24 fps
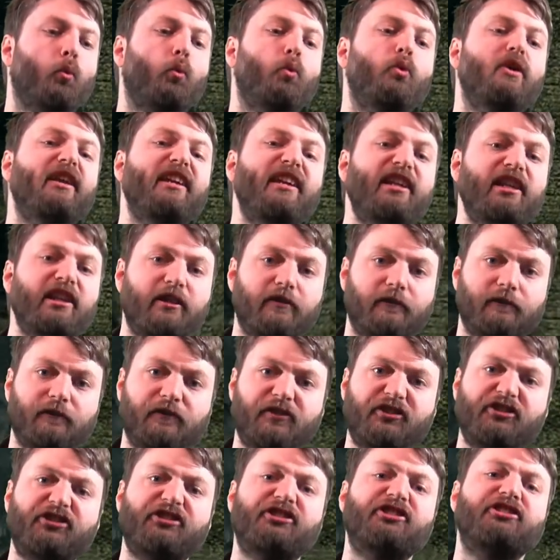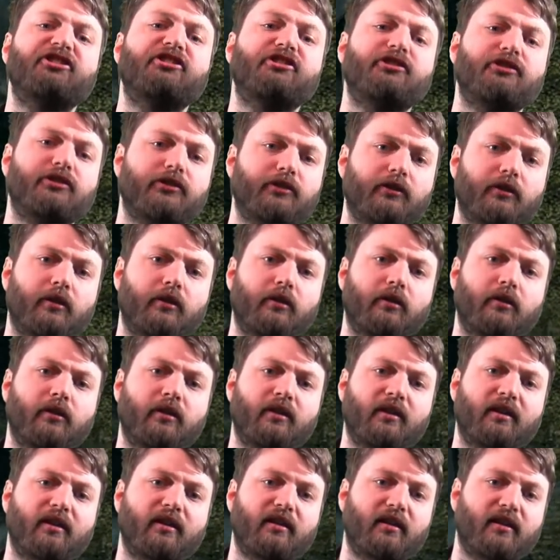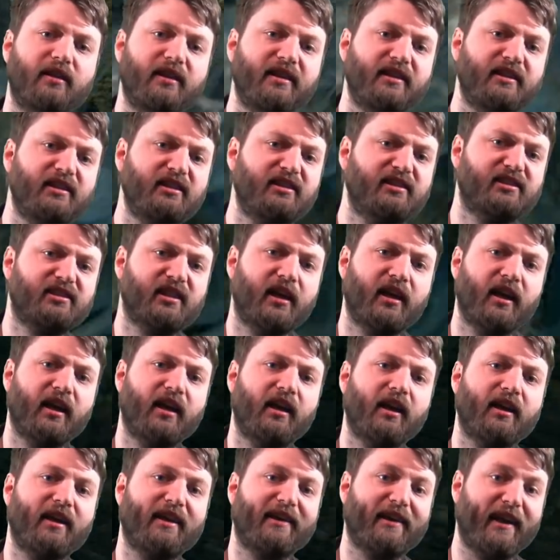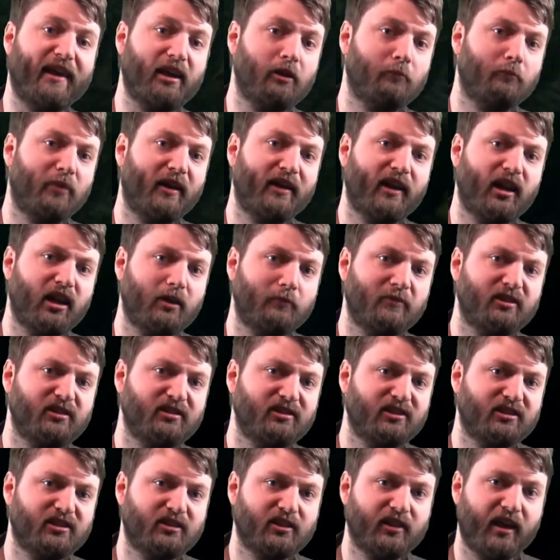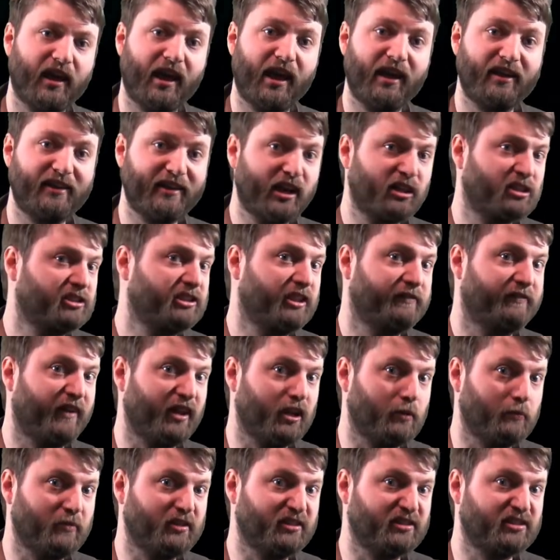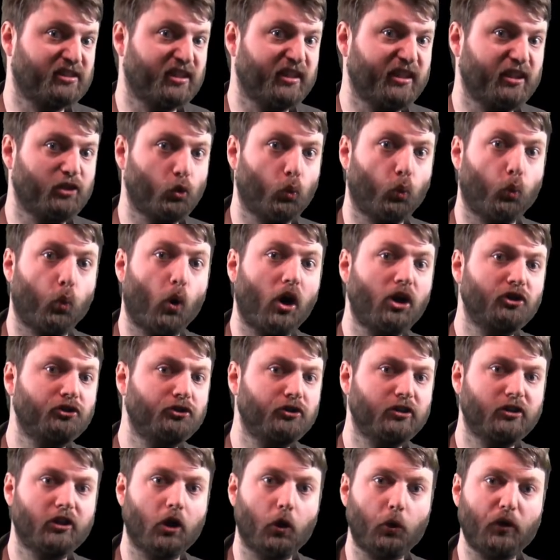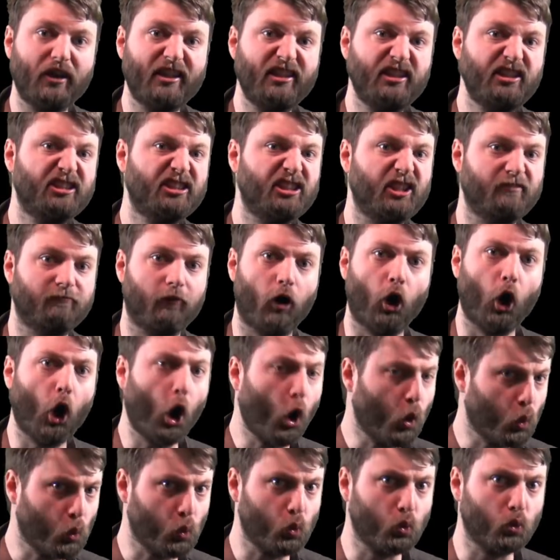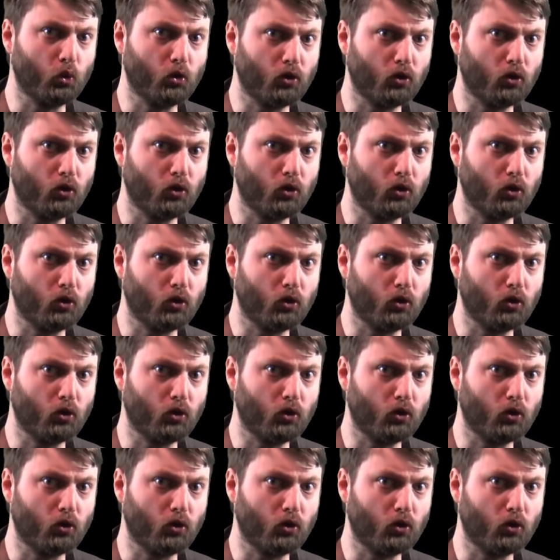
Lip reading: weaves these gameplay elements and narrative elements into one cohesive whole.